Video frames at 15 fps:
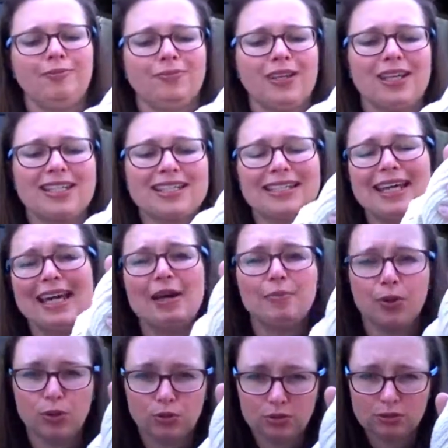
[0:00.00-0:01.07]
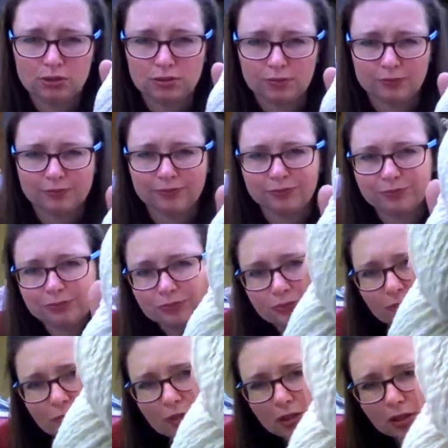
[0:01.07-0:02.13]
it's labelled
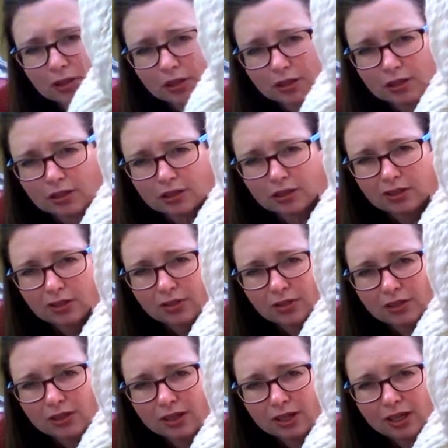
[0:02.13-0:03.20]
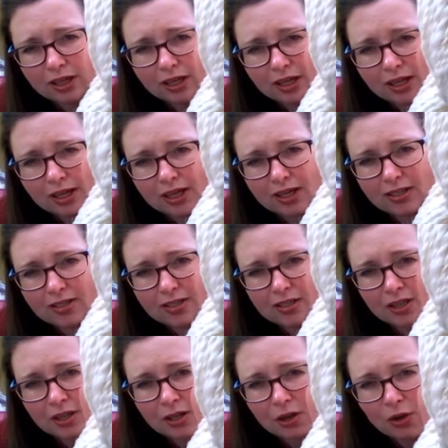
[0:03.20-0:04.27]
there you go, as
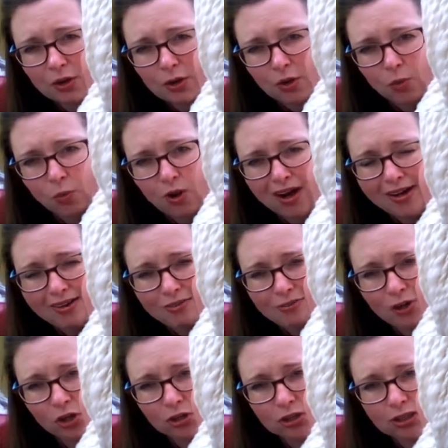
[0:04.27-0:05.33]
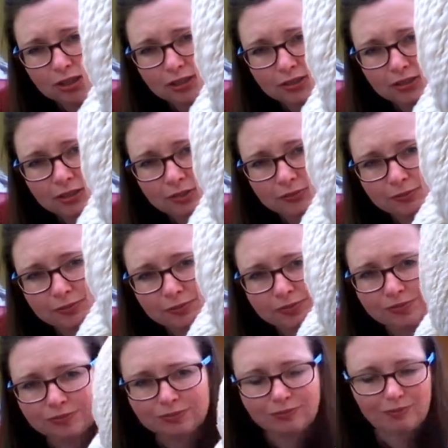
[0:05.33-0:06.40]
white Falkland.
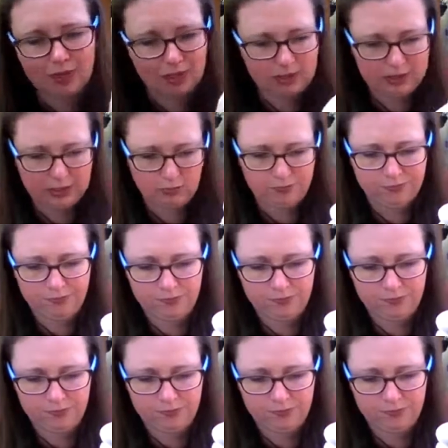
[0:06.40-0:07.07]
Now,